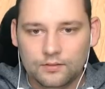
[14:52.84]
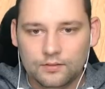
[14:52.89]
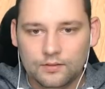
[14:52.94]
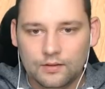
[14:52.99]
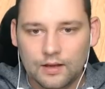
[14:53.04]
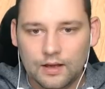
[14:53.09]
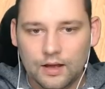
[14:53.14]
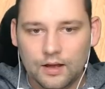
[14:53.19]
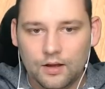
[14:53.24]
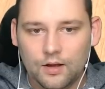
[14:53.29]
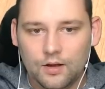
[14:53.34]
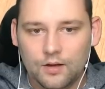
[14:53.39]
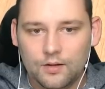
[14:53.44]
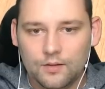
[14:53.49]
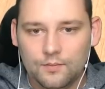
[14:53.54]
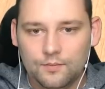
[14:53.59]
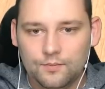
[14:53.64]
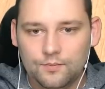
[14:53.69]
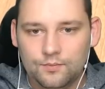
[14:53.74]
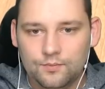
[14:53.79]
No.
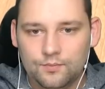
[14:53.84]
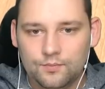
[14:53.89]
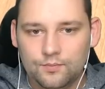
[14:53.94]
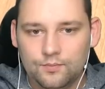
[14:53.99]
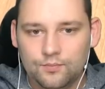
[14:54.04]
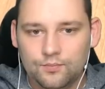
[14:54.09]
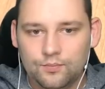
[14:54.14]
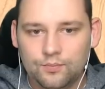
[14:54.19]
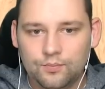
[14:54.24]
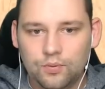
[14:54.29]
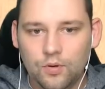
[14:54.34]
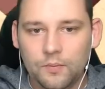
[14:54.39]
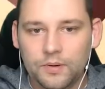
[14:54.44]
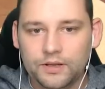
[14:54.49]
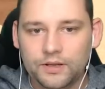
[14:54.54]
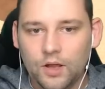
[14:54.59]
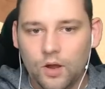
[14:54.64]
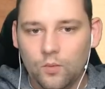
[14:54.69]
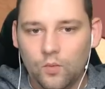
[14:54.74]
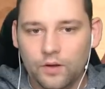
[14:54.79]
Probably
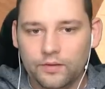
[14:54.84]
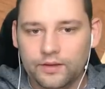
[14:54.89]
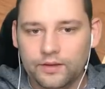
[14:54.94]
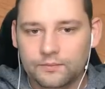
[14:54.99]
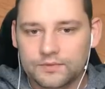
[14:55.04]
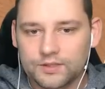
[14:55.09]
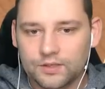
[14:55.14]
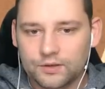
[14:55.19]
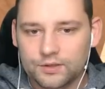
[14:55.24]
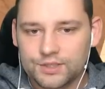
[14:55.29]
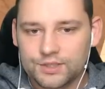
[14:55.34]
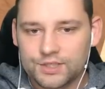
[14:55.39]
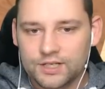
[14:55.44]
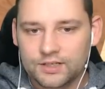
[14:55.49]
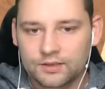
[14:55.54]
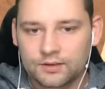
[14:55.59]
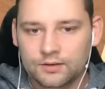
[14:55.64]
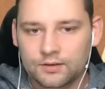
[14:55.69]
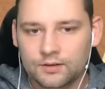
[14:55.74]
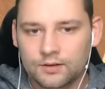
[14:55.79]
don't want them touching.